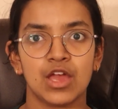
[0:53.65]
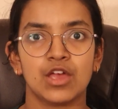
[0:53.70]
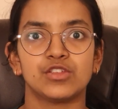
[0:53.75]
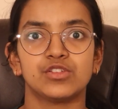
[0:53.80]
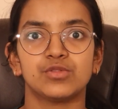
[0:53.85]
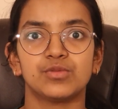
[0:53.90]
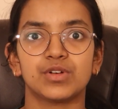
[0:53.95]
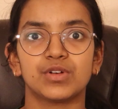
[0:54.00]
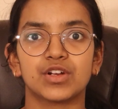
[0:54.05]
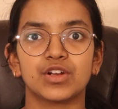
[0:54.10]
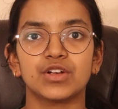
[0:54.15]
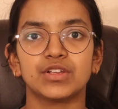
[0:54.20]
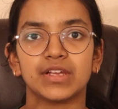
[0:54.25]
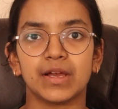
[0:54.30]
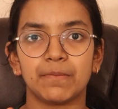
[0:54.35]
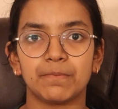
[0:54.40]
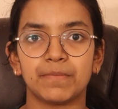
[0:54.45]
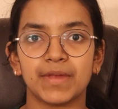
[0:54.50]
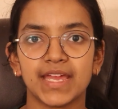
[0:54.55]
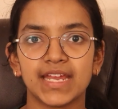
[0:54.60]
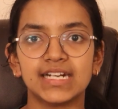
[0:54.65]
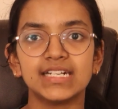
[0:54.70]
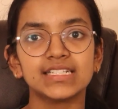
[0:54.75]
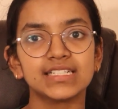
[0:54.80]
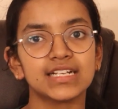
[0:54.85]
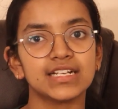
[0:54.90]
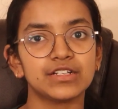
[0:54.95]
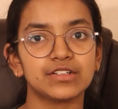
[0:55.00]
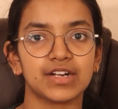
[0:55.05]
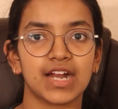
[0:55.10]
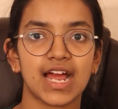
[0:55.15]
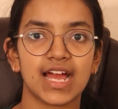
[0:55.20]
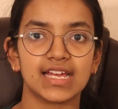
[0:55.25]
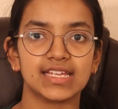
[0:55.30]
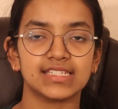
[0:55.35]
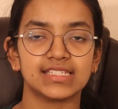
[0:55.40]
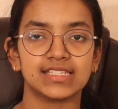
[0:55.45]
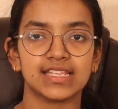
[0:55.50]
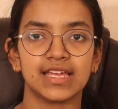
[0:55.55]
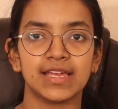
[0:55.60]
So we're going to compare and
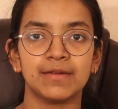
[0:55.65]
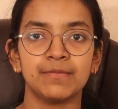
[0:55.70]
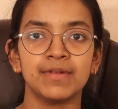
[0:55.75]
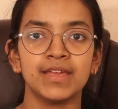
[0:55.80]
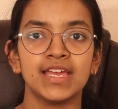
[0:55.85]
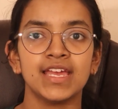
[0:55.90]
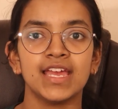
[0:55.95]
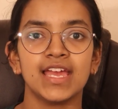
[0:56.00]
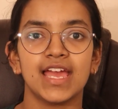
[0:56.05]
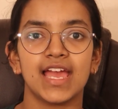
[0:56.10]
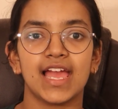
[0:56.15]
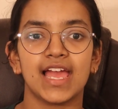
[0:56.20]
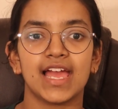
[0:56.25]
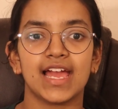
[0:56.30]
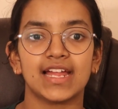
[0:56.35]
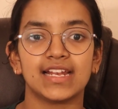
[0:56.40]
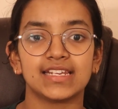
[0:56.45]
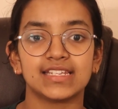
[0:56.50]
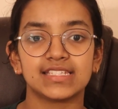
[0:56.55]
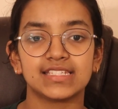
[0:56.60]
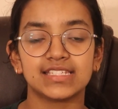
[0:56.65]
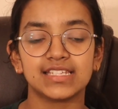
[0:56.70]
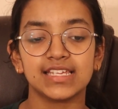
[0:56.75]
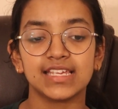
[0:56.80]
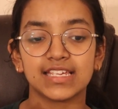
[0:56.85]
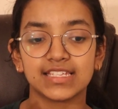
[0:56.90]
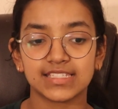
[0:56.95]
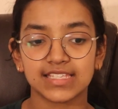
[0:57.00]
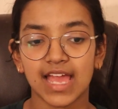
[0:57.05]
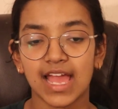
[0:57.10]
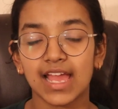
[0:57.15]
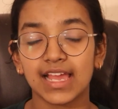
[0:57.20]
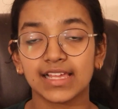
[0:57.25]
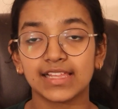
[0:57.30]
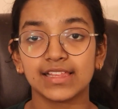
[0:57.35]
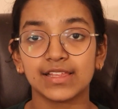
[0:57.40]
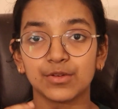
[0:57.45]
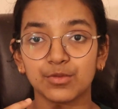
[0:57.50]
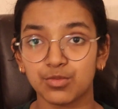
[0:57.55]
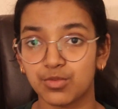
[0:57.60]
contrast them and see
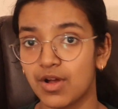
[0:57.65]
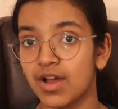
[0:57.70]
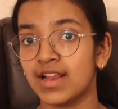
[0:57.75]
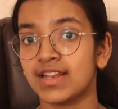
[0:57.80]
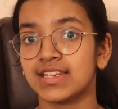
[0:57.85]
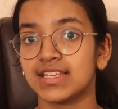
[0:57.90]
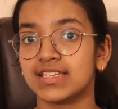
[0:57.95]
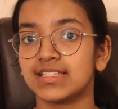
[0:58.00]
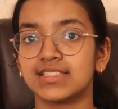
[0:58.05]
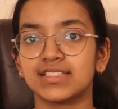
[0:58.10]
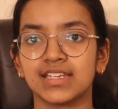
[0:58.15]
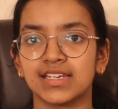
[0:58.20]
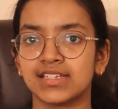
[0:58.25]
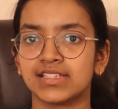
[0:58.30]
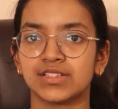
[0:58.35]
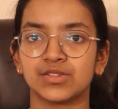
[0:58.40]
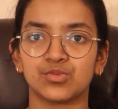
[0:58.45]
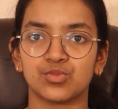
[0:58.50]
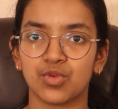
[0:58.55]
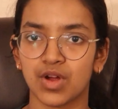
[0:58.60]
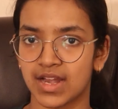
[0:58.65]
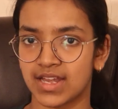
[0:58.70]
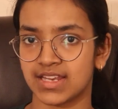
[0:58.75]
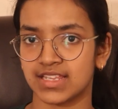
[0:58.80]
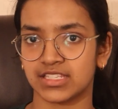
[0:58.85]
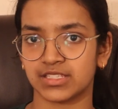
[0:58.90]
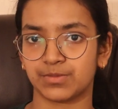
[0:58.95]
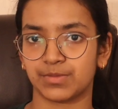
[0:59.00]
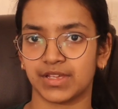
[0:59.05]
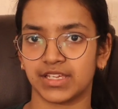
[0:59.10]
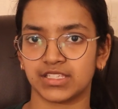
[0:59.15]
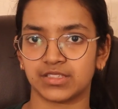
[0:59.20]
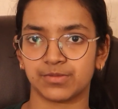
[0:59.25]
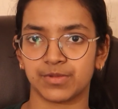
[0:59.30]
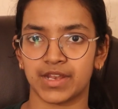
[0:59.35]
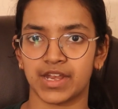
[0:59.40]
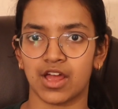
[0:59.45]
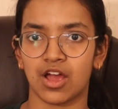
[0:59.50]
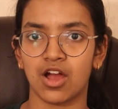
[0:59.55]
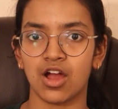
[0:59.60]
exactly what distance and what
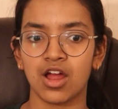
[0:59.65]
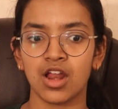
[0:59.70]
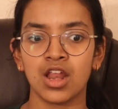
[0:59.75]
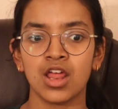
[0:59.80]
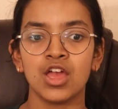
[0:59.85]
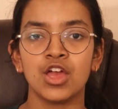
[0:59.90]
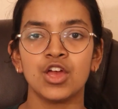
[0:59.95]
displacement are.